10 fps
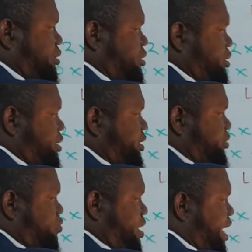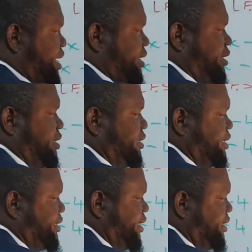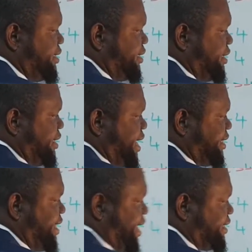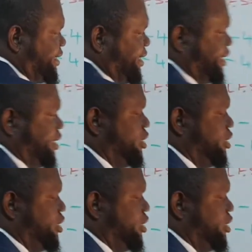this is y, this is x axis, isn't it?